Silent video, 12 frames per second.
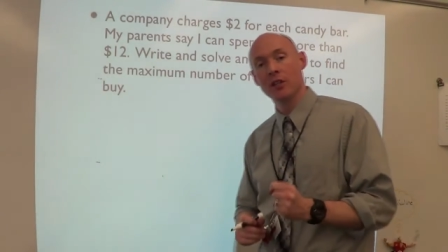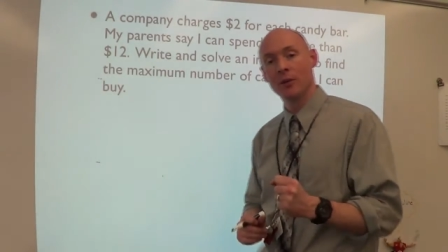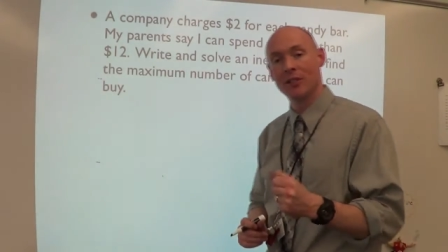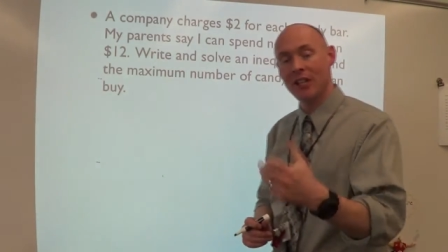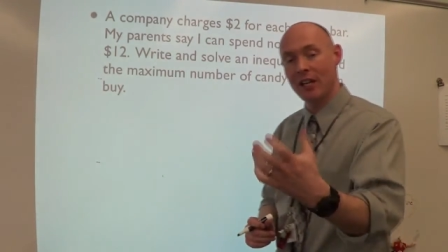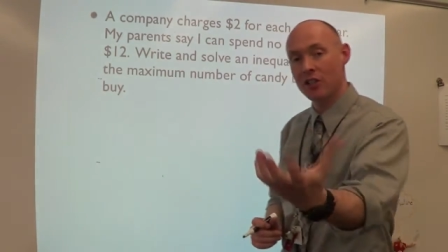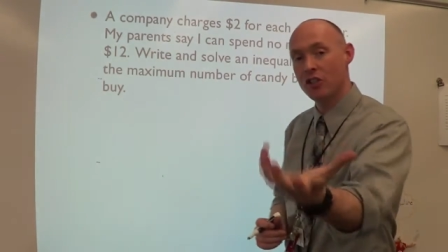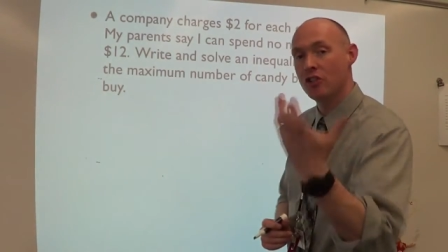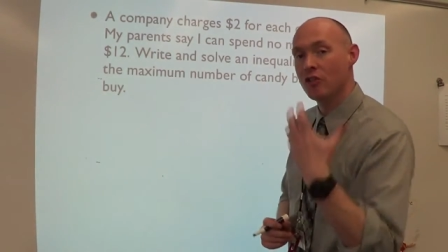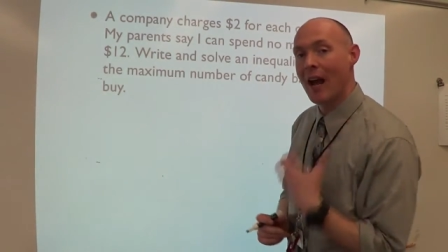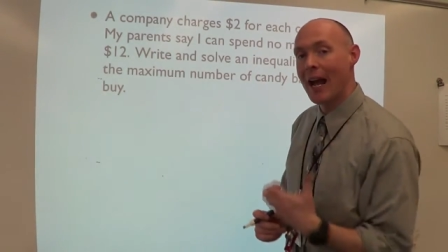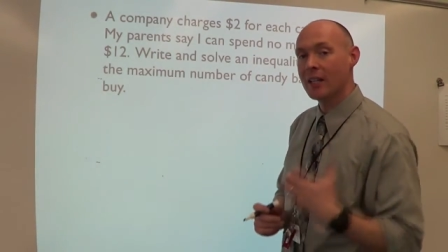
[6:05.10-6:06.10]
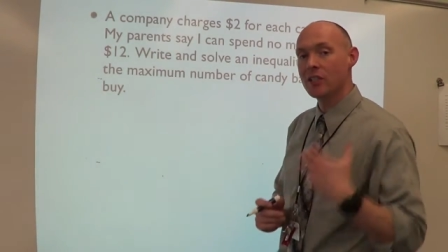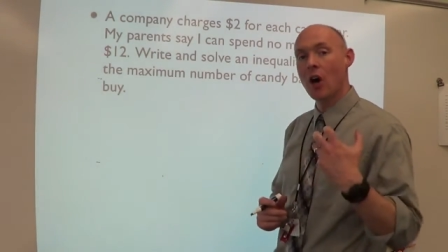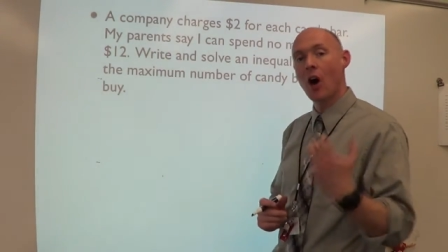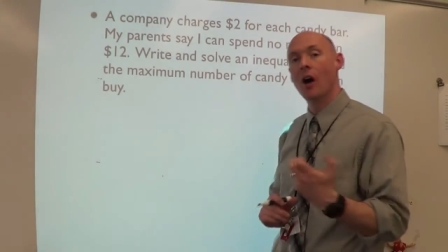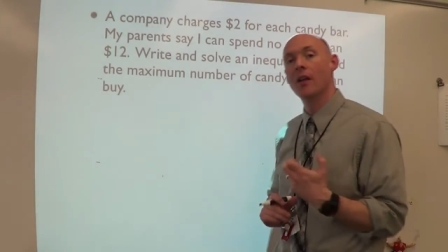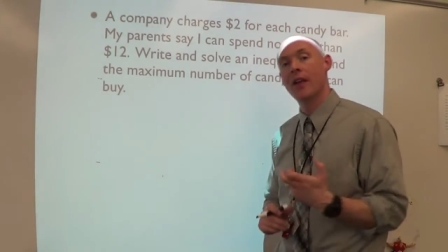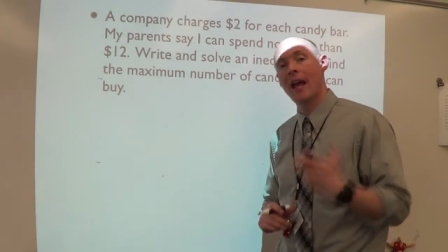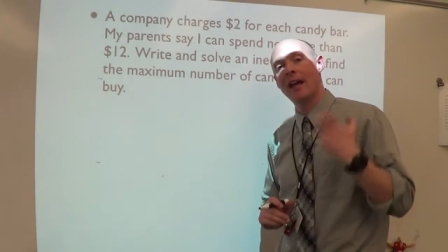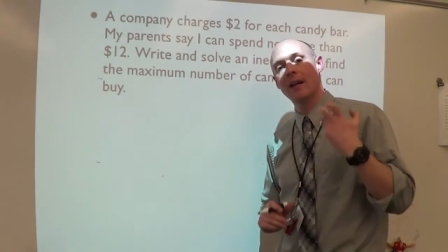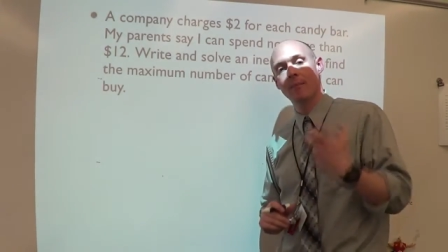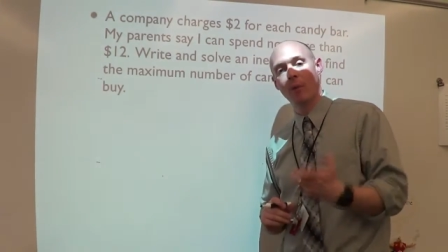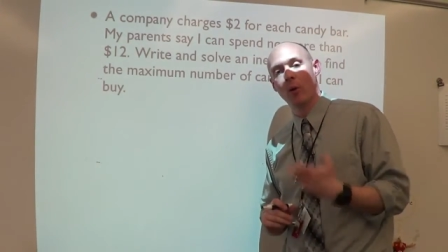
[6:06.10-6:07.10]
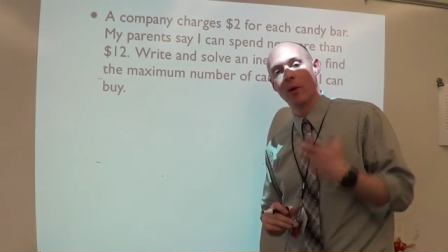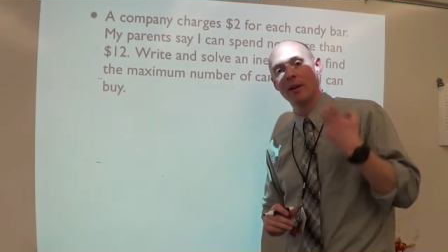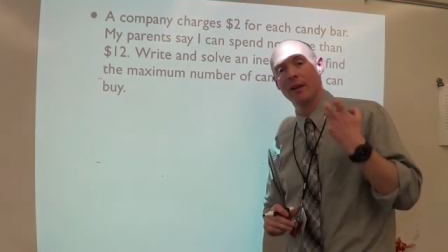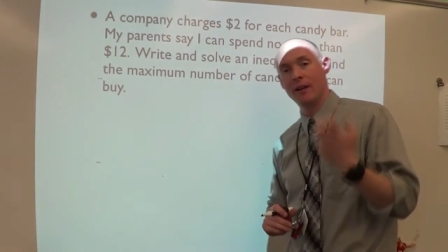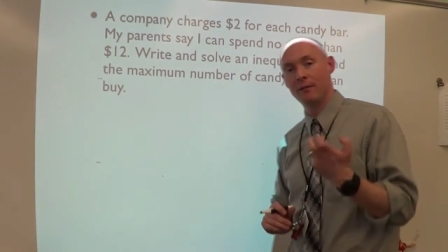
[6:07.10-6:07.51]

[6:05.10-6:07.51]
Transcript: do is extract all that important